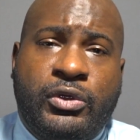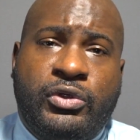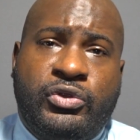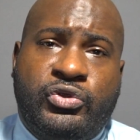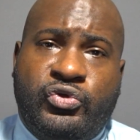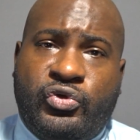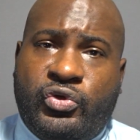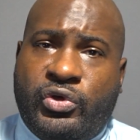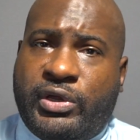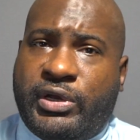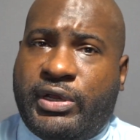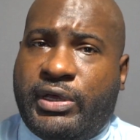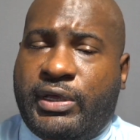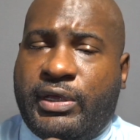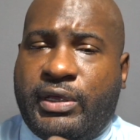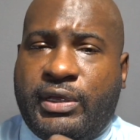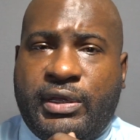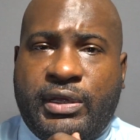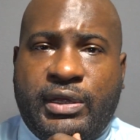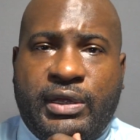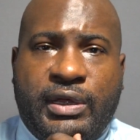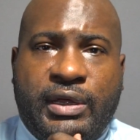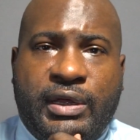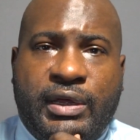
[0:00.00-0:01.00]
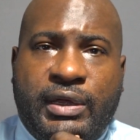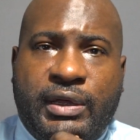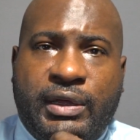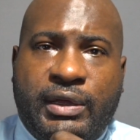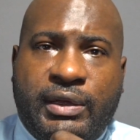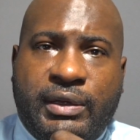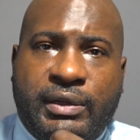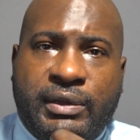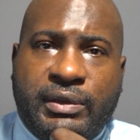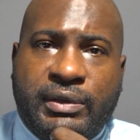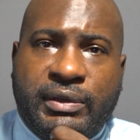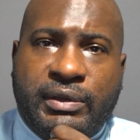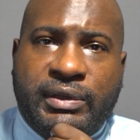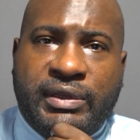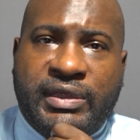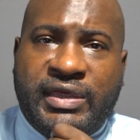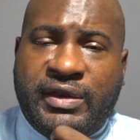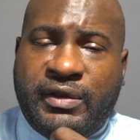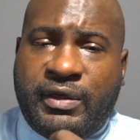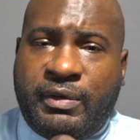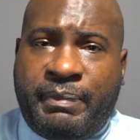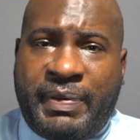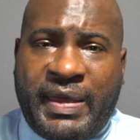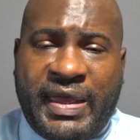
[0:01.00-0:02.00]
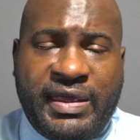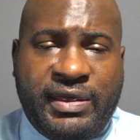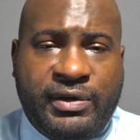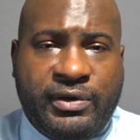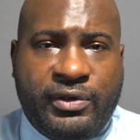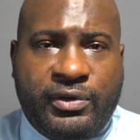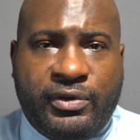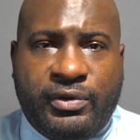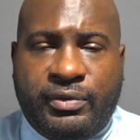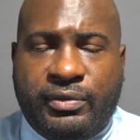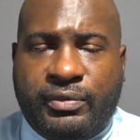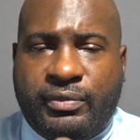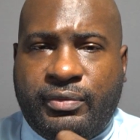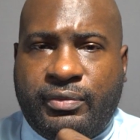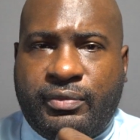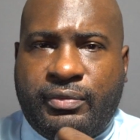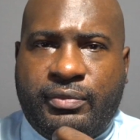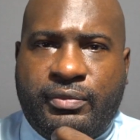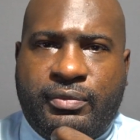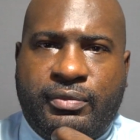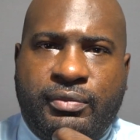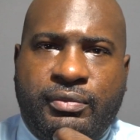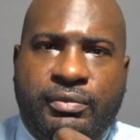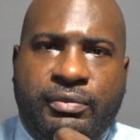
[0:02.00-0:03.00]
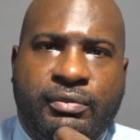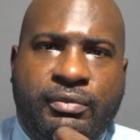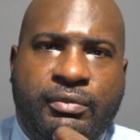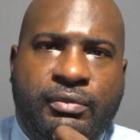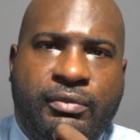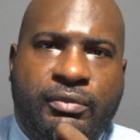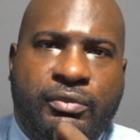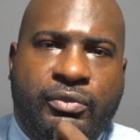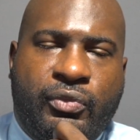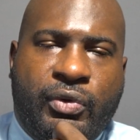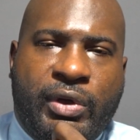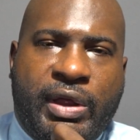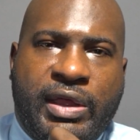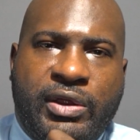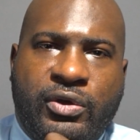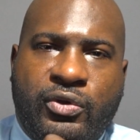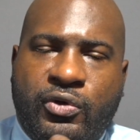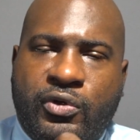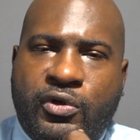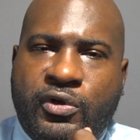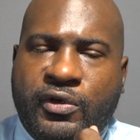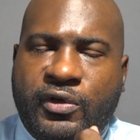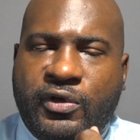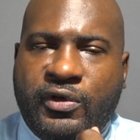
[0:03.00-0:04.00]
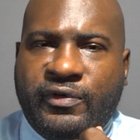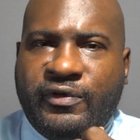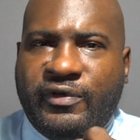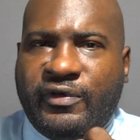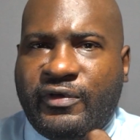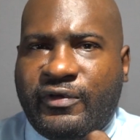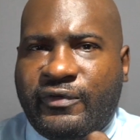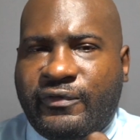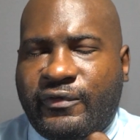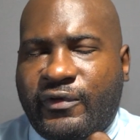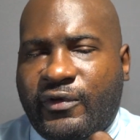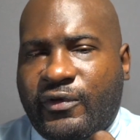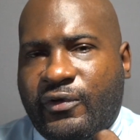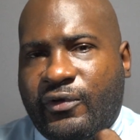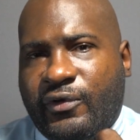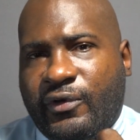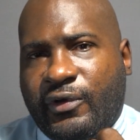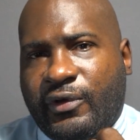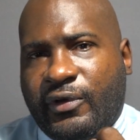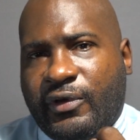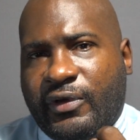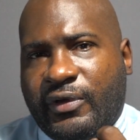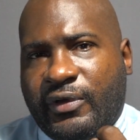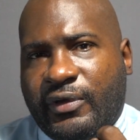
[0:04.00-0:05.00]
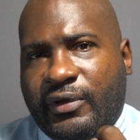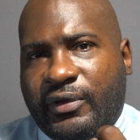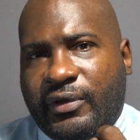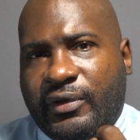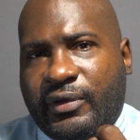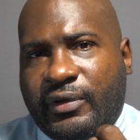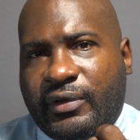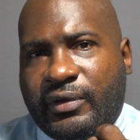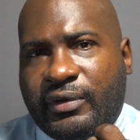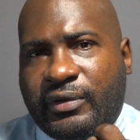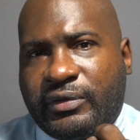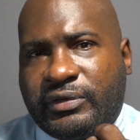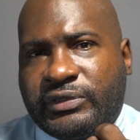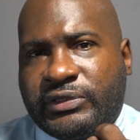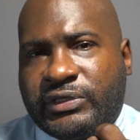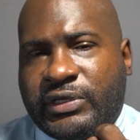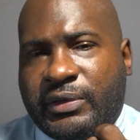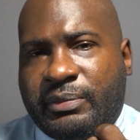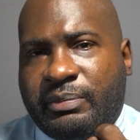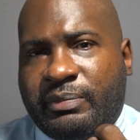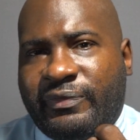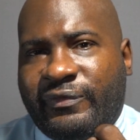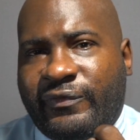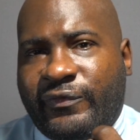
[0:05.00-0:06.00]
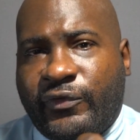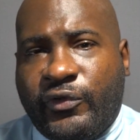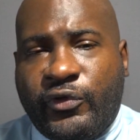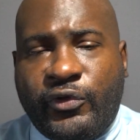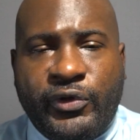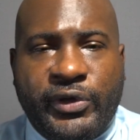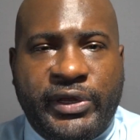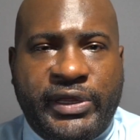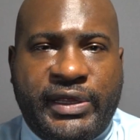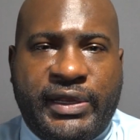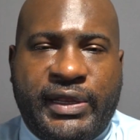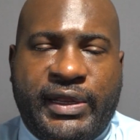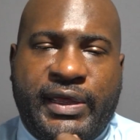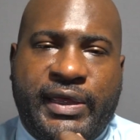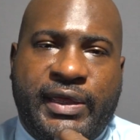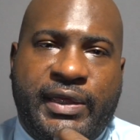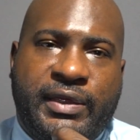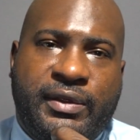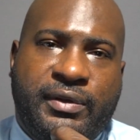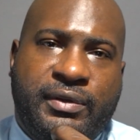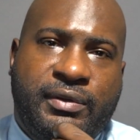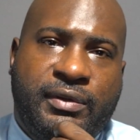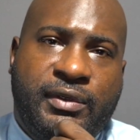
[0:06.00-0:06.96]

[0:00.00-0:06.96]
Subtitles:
You're going to get a painter, right? Or some flooring laid.